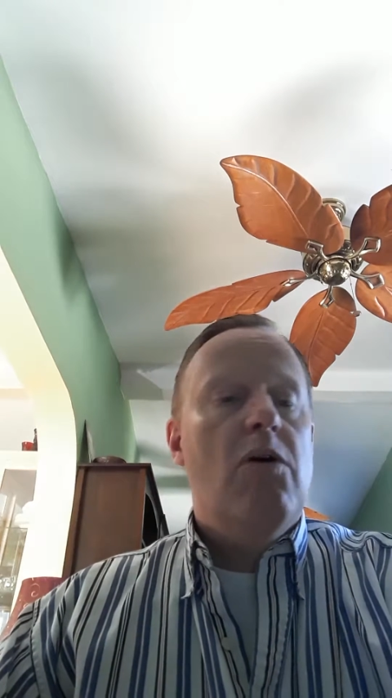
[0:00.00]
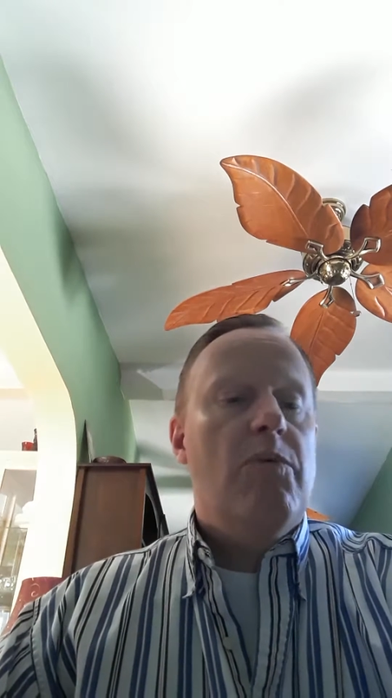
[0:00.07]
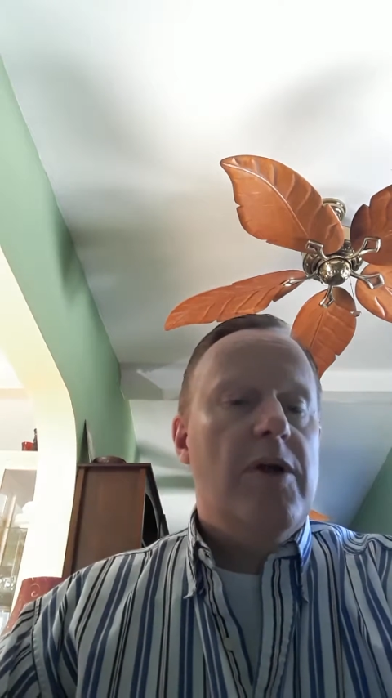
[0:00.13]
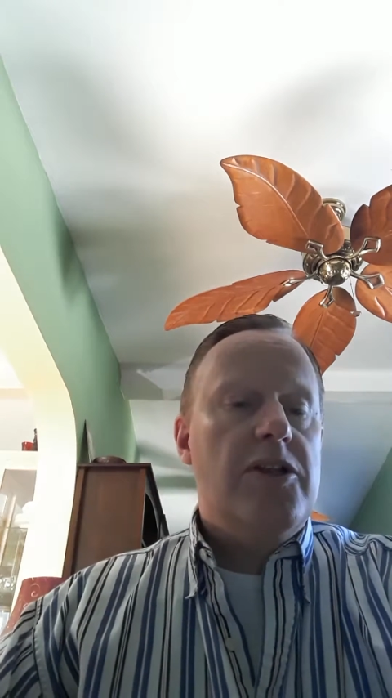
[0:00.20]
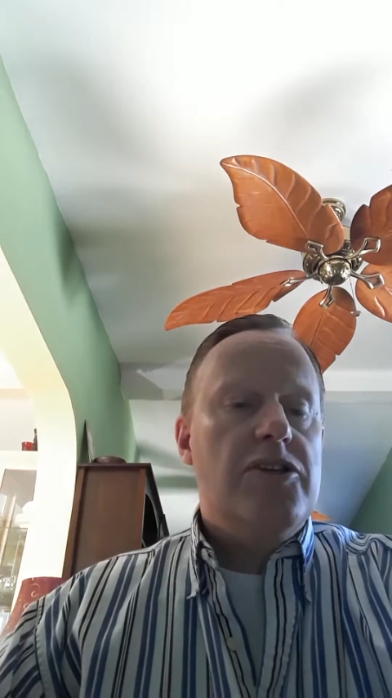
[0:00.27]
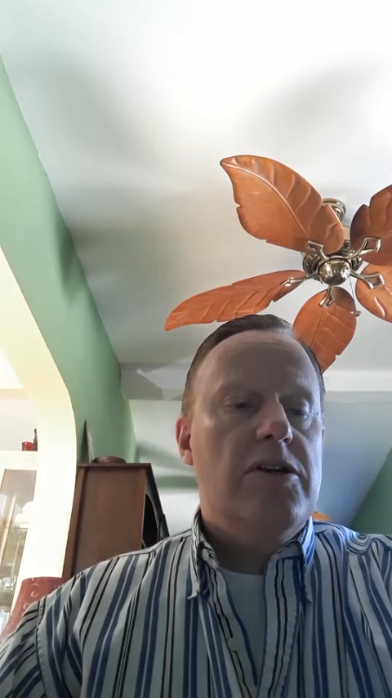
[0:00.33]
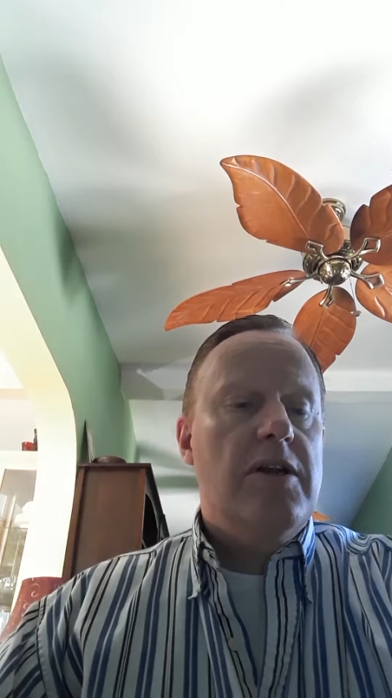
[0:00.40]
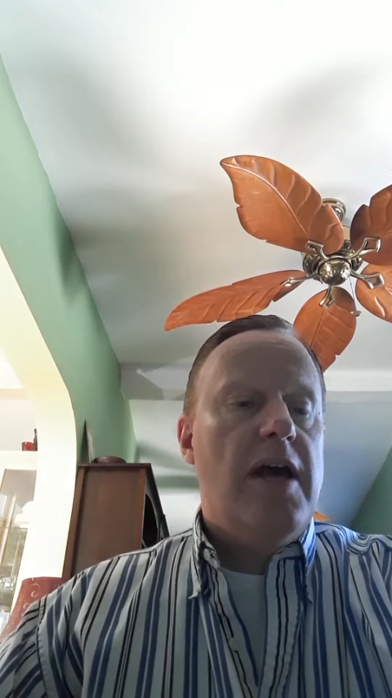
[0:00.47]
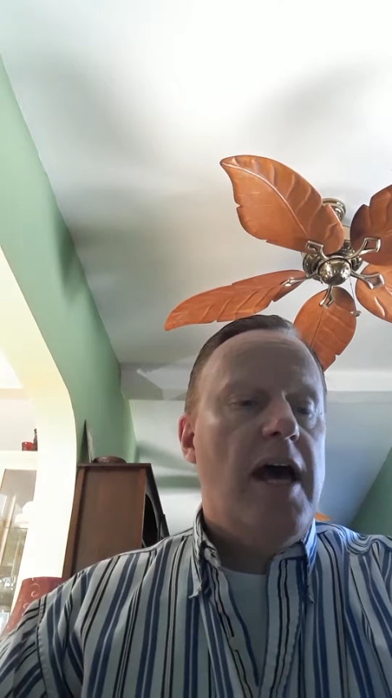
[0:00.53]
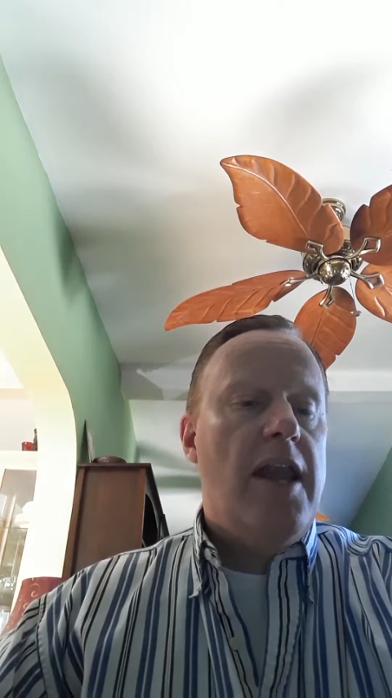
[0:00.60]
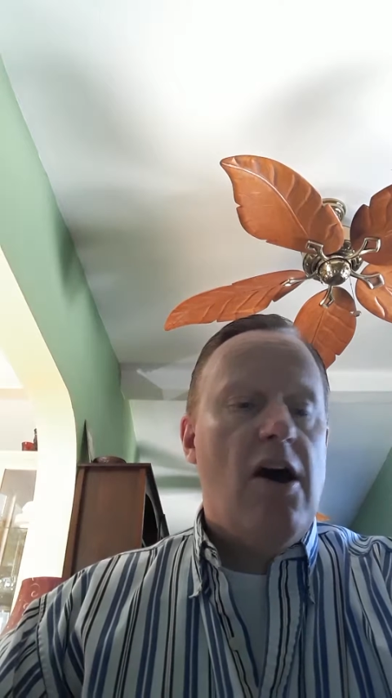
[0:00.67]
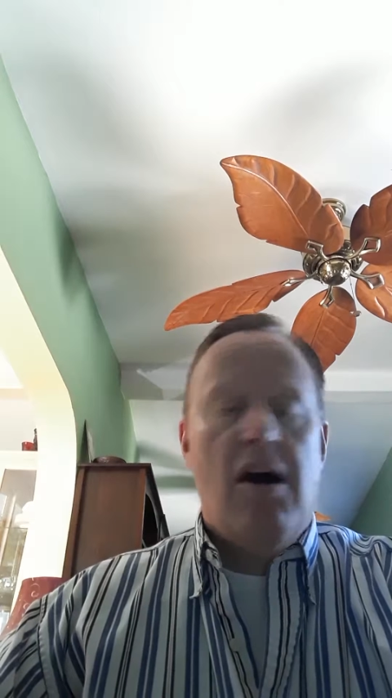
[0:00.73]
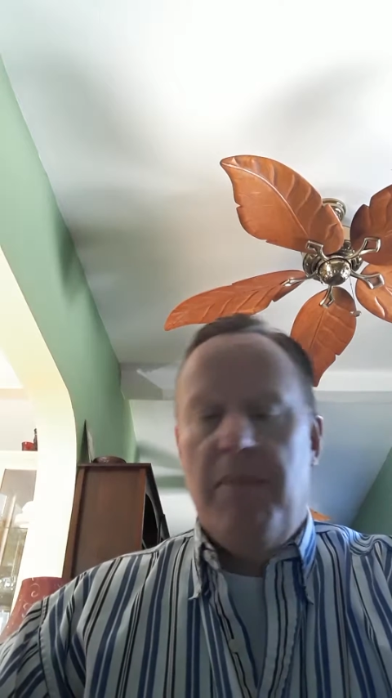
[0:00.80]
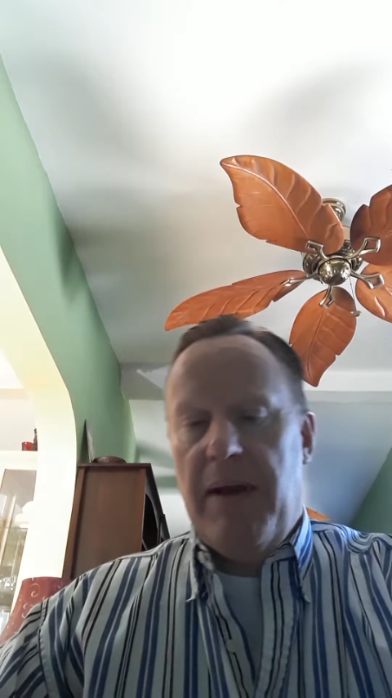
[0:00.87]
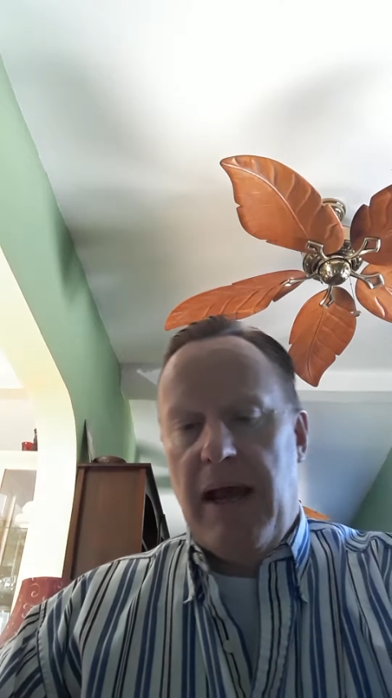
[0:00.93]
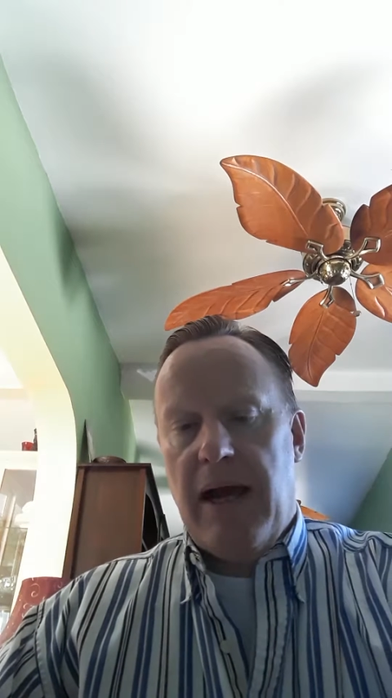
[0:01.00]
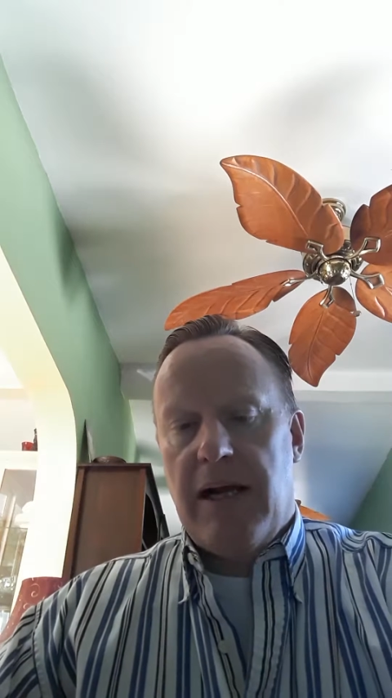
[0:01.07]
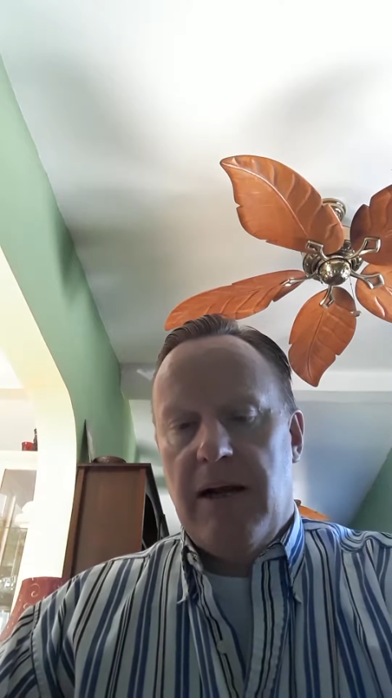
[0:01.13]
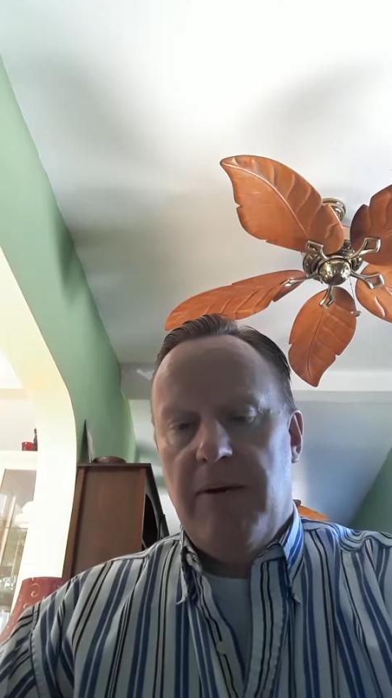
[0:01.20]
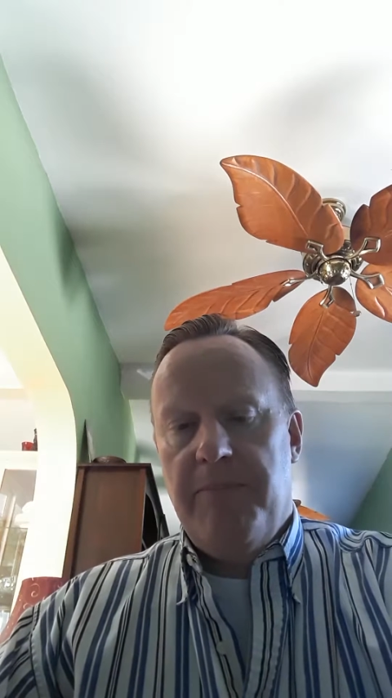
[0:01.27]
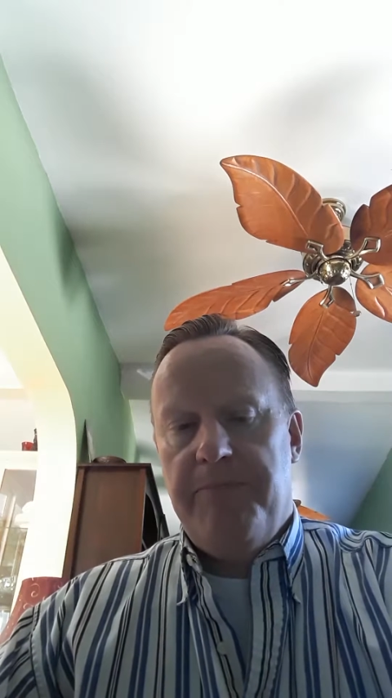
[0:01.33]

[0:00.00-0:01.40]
Richard and Almanac.